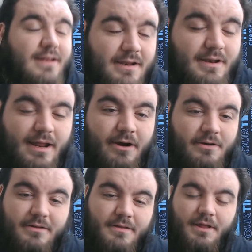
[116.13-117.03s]
Now,
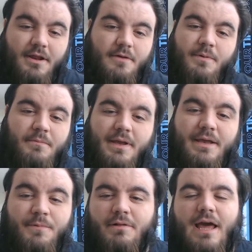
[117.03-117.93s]

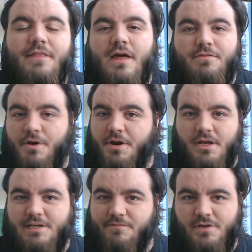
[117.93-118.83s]
we'll get that thrown at
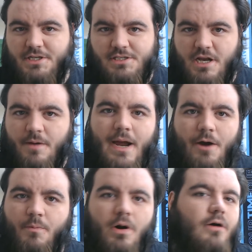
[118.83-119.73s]
us every season, no matter
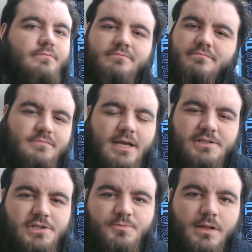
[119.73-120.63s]
what. It
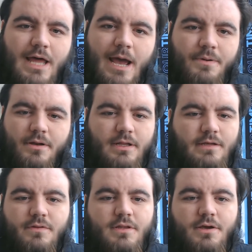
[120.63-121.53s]
just will happen,
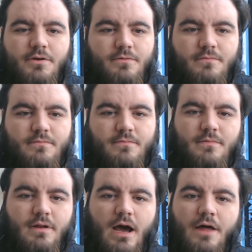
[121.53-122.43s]
even though
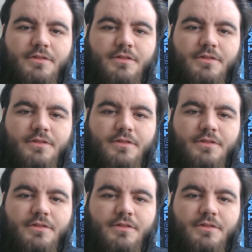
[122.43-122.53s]
other